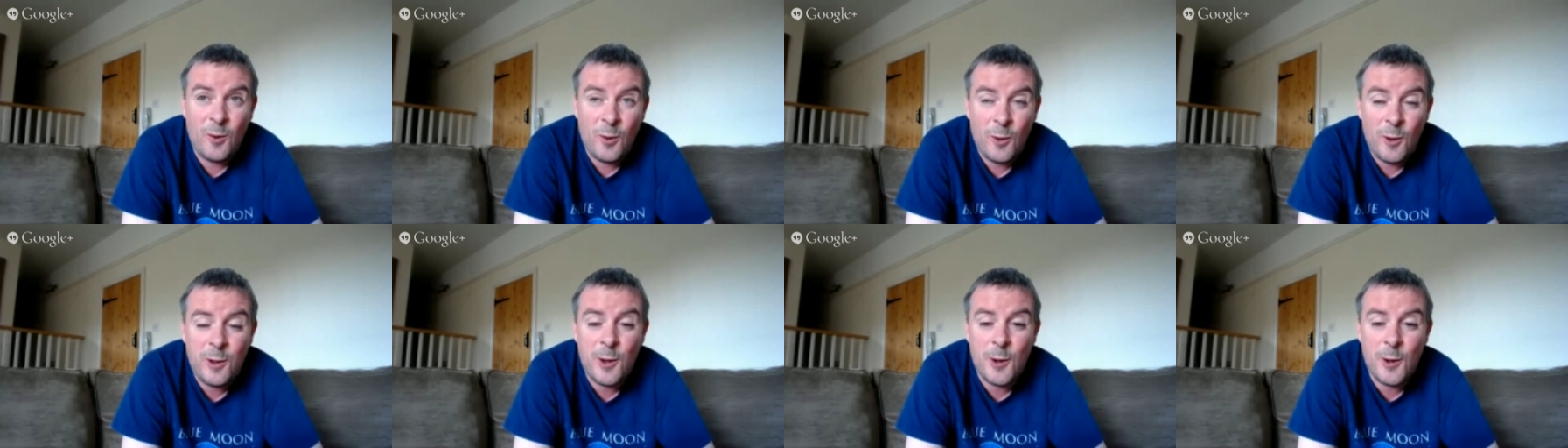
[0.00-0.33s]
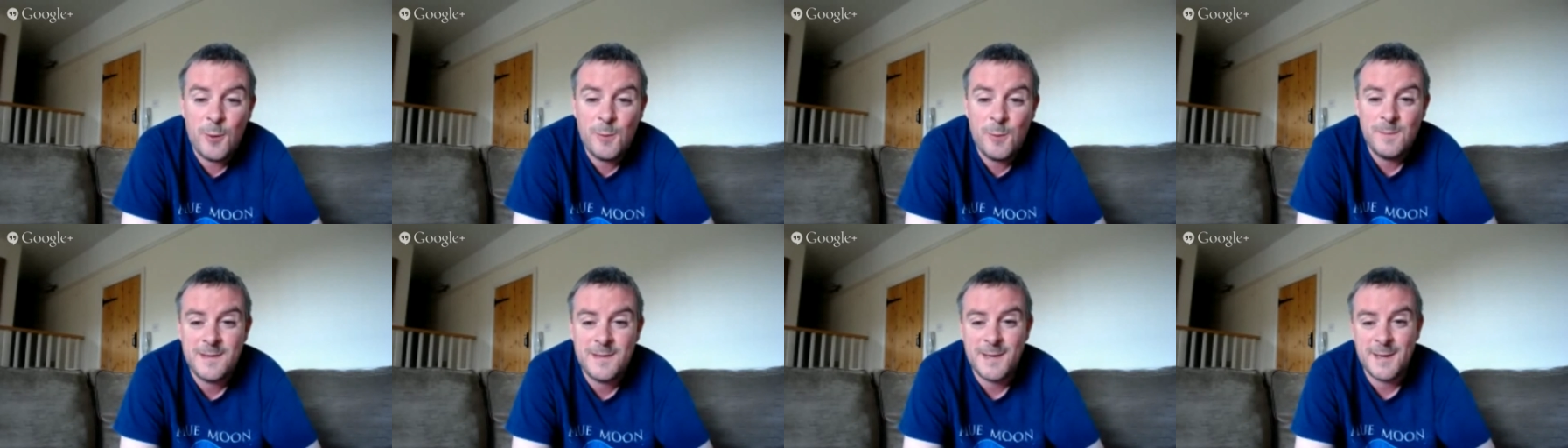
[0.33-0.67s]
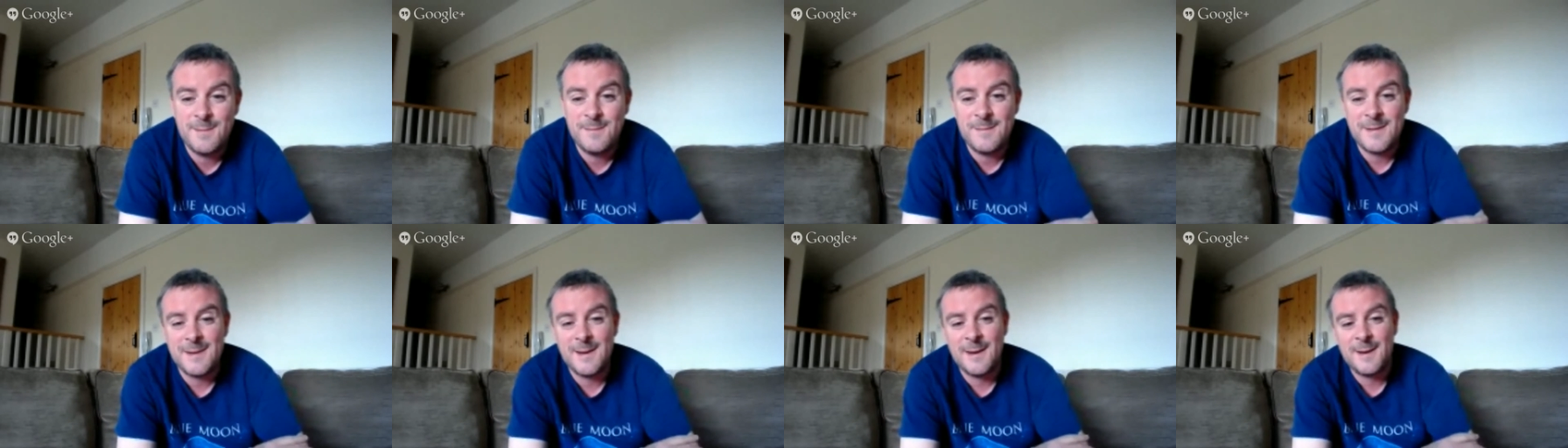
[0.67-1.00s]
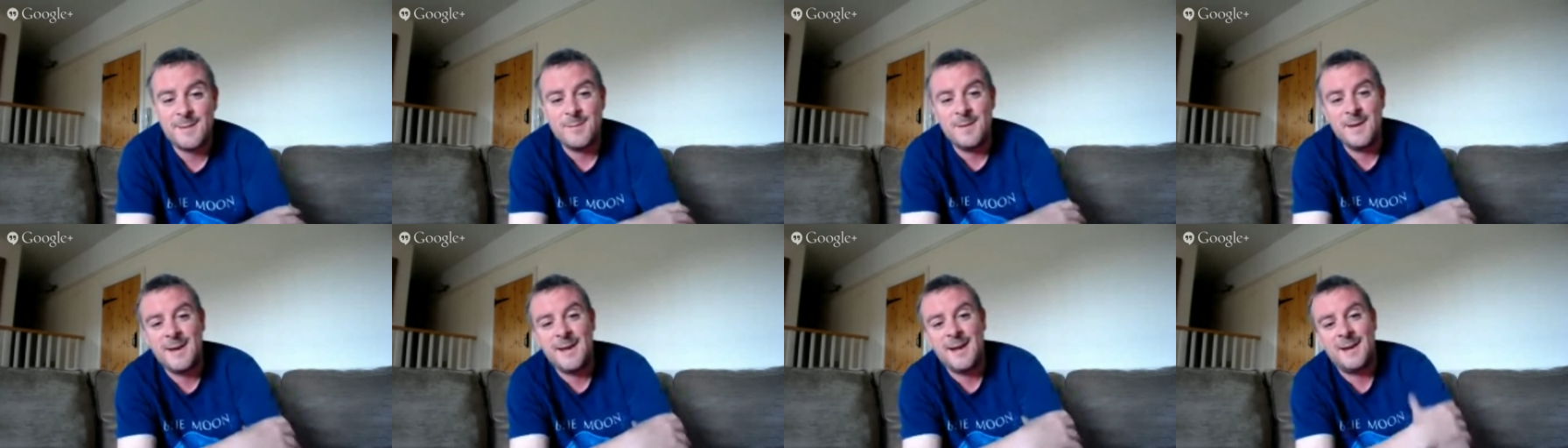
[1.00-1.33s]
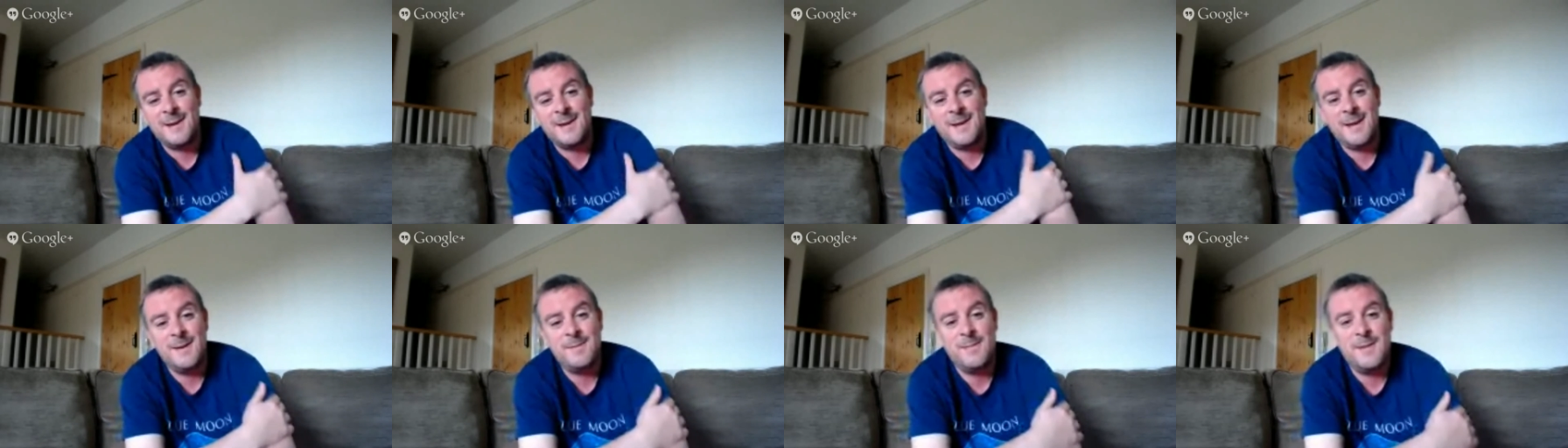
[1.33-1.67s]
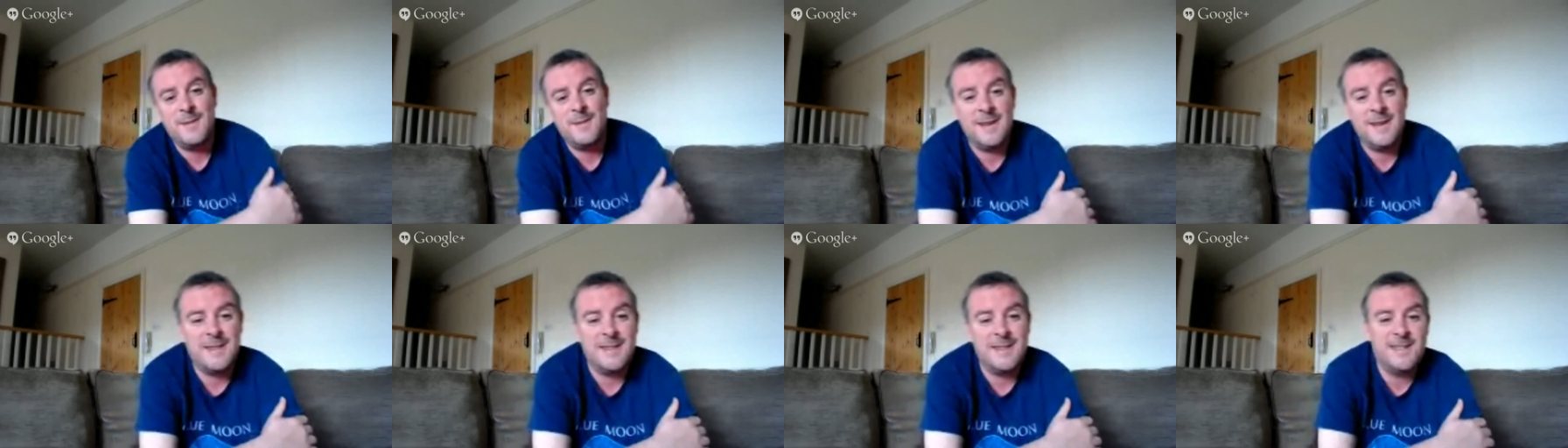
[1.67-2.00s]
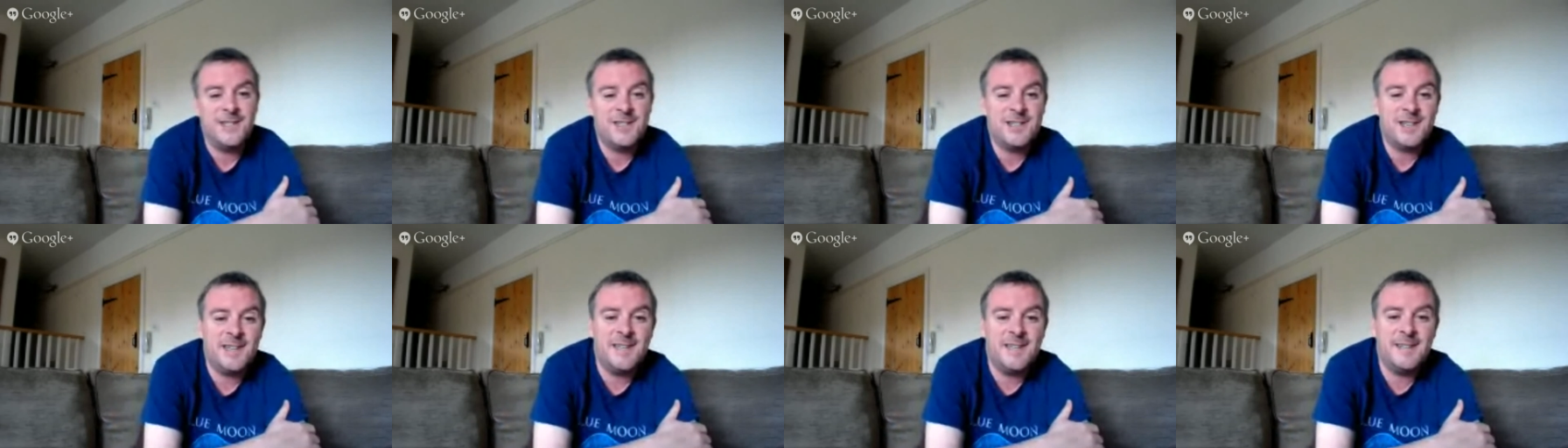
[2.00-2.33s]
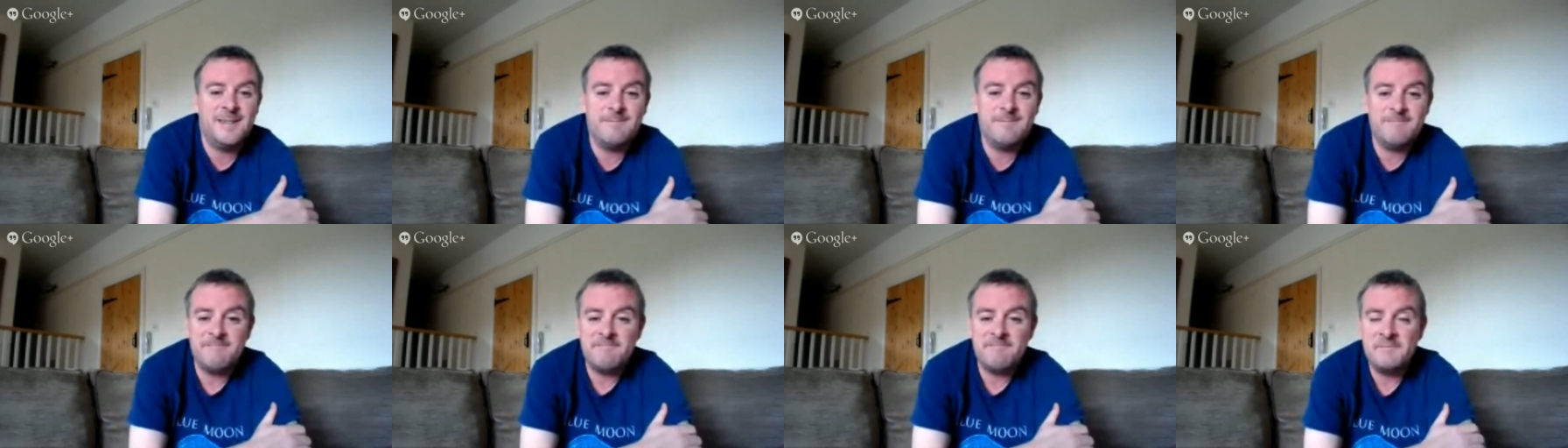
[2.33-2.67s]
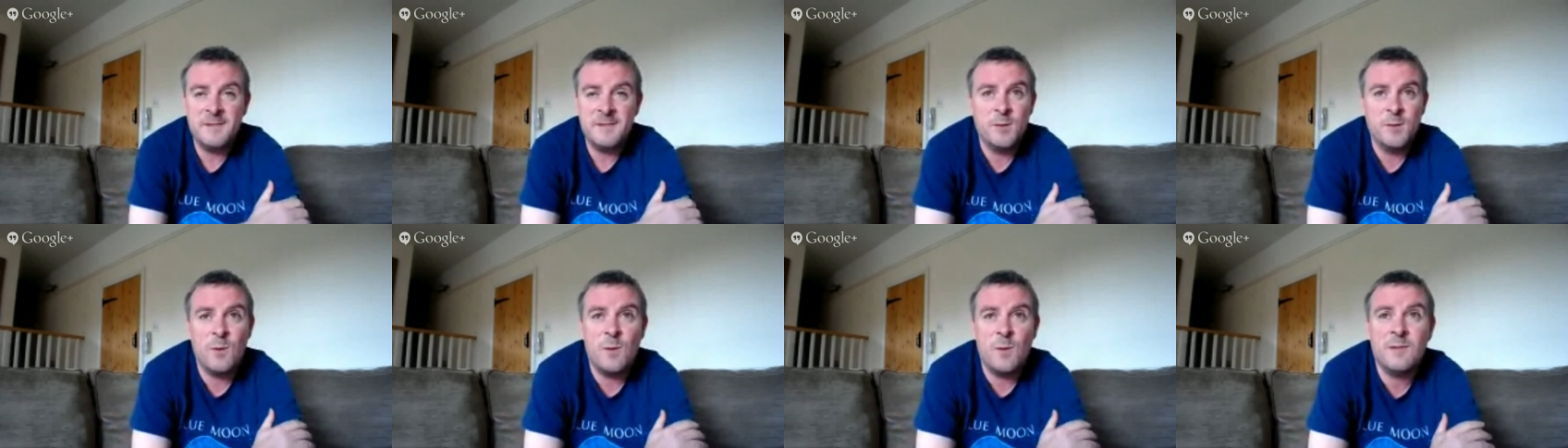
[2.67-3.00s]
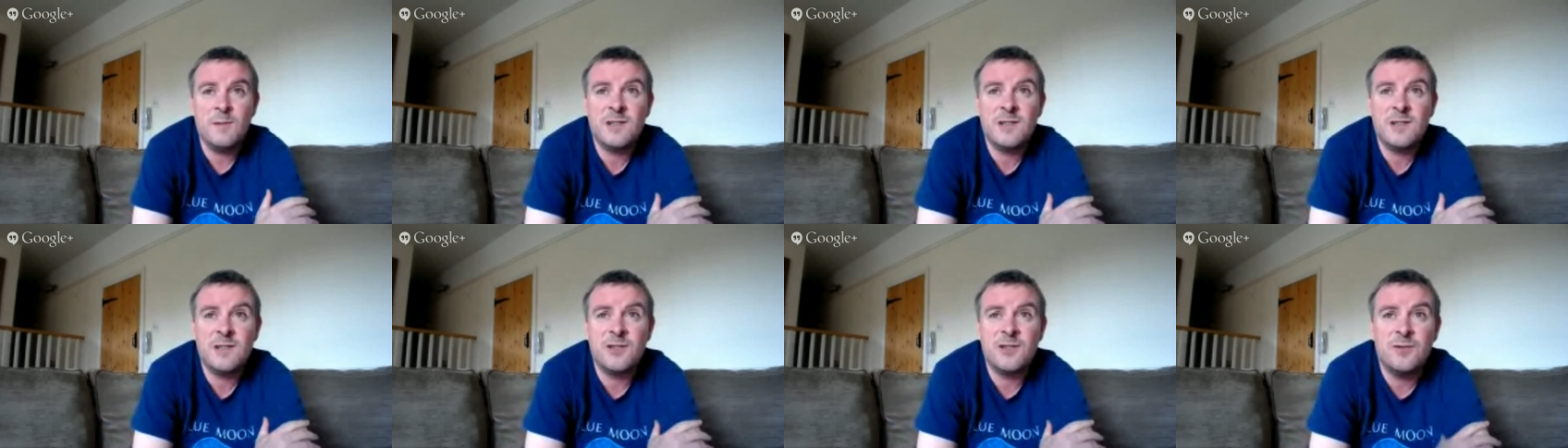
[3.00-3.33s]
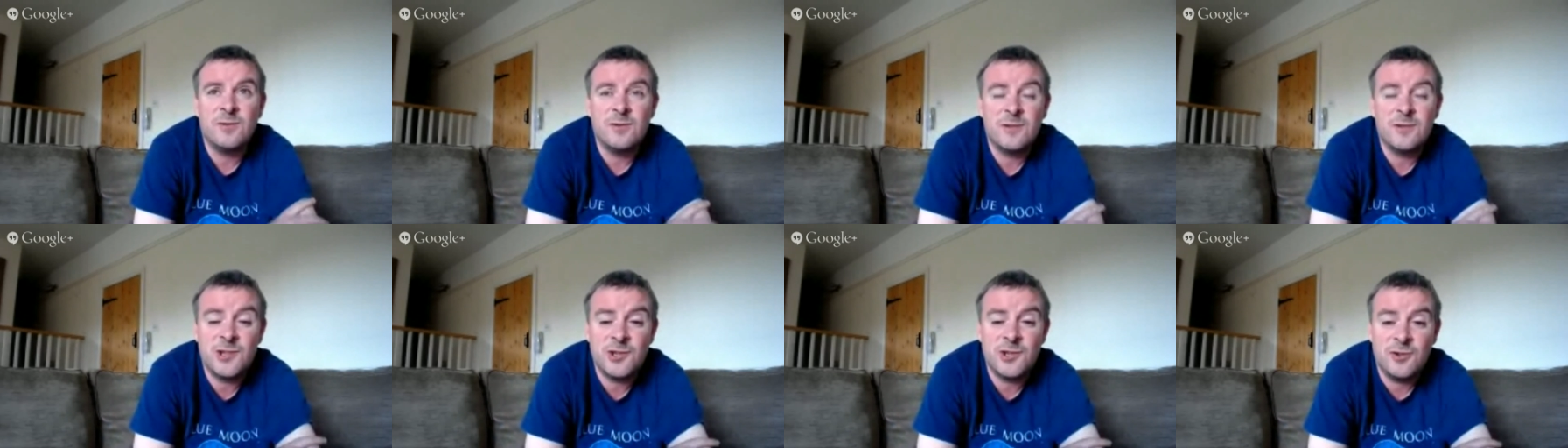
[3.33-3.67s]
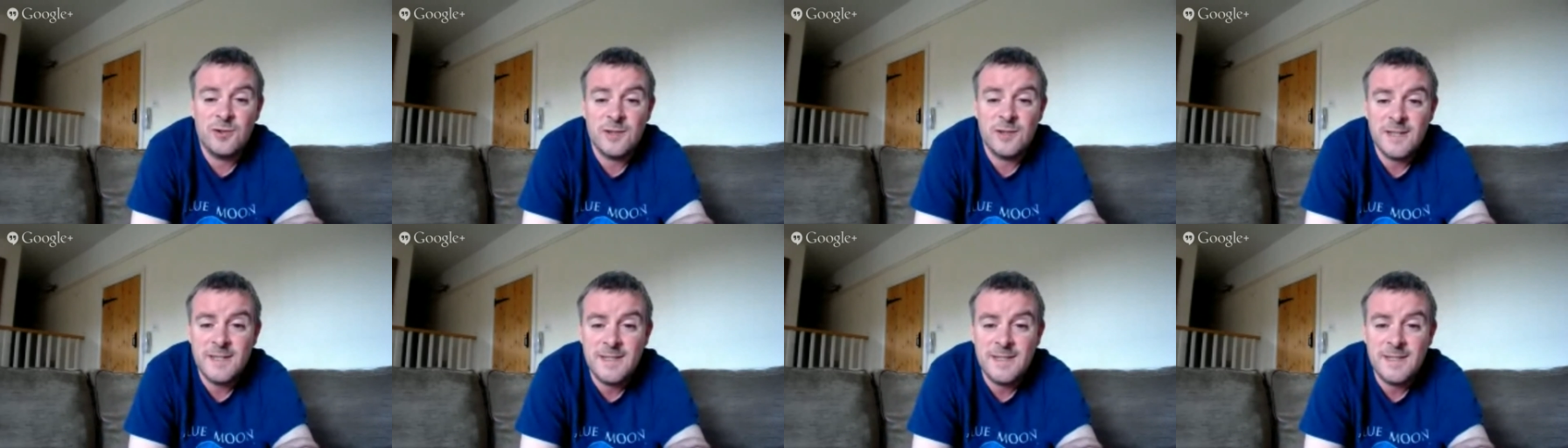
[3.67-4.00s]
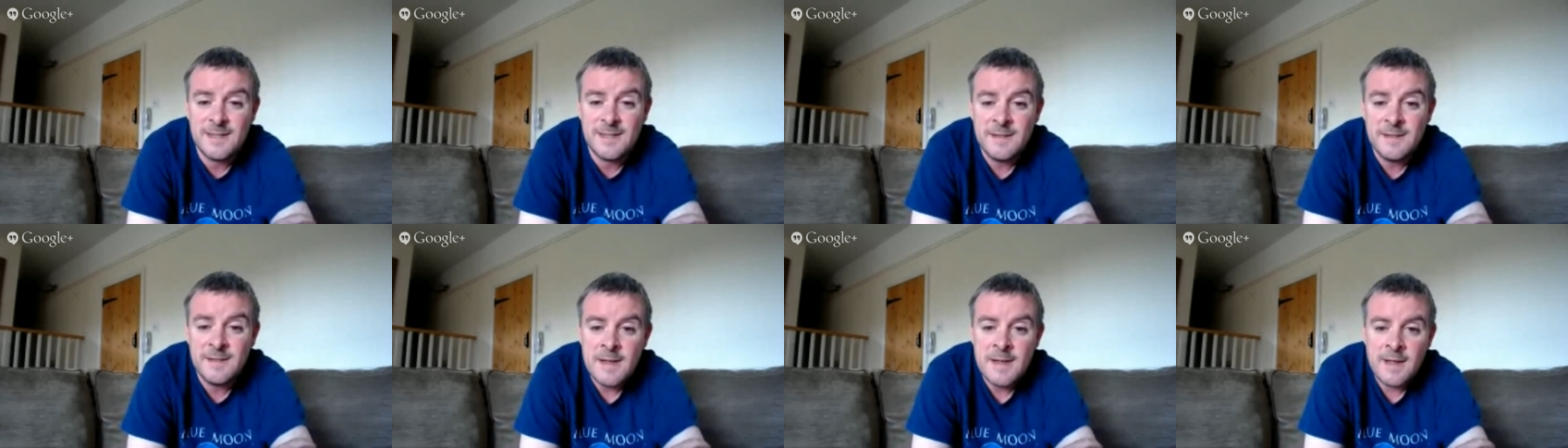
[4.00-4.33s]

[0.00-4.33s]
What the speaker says: all home teams next weekend keeping a clean sheet. You won't be short of choice.